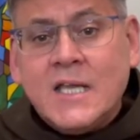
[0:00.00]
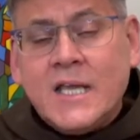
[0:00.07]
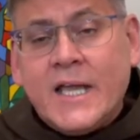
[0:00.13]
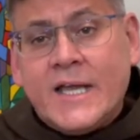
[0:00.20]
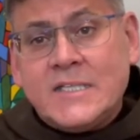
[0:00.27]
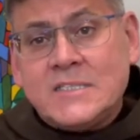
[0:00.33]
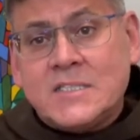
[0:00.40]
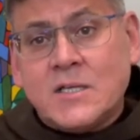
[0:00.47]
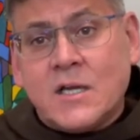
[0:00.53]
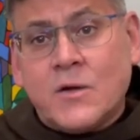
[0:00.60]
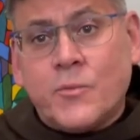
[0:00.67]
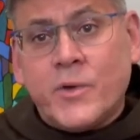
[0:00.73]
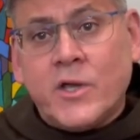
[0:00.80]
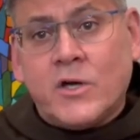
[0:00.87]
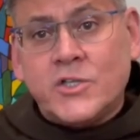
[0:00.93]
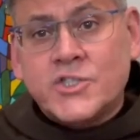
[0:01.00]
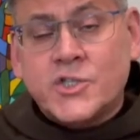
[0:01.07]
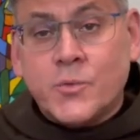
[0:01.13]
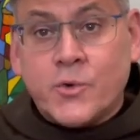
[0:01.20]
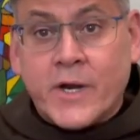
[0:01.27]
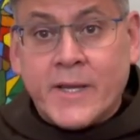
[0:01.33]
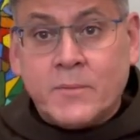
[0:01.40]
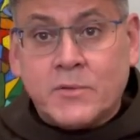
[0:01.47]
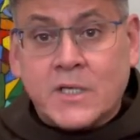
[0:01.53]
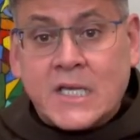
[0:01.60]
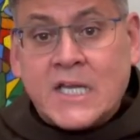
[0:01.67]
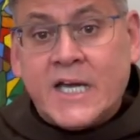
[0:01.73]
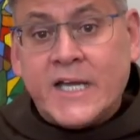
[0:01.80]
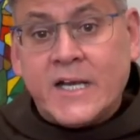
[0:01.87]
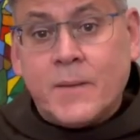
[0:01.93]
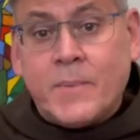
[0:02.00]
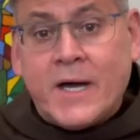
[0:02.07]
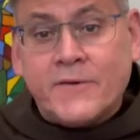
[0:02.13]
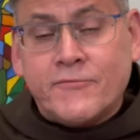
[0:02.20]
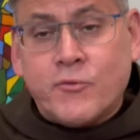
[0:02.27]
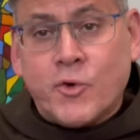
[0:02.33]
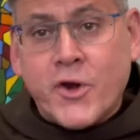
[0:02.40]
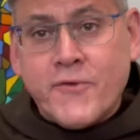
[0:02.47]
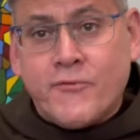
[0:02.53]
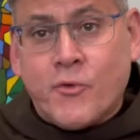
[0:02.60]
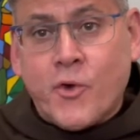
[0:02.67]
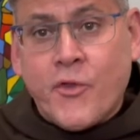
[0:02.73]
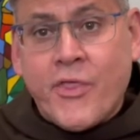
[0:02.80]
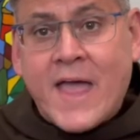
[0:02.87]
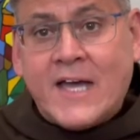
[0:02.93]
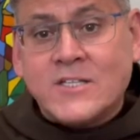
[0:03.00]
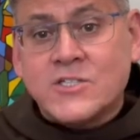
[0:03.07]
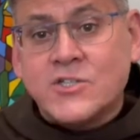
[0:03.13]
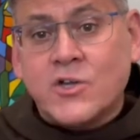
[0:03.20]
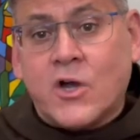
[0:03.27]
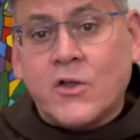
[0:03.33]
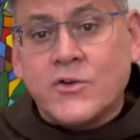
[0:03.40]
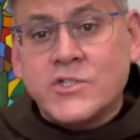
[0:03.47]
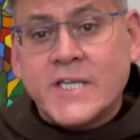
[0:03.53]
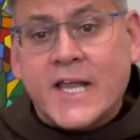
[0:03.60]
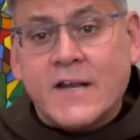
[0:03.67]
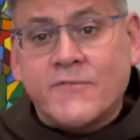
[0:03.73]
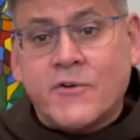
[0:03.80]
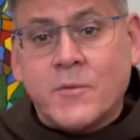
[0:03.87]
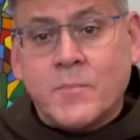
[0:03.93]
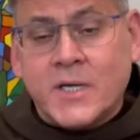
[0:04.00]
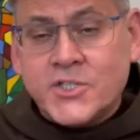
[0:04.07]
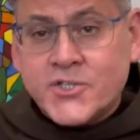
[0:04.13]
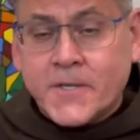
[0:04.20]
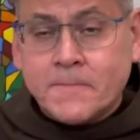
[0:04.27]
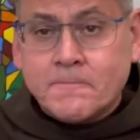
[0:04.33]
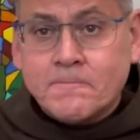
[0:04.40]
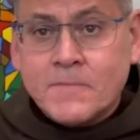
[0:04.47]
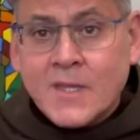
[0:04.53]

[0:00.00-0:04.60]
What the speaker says: And we also were able to cut about $44,000 out of our budget.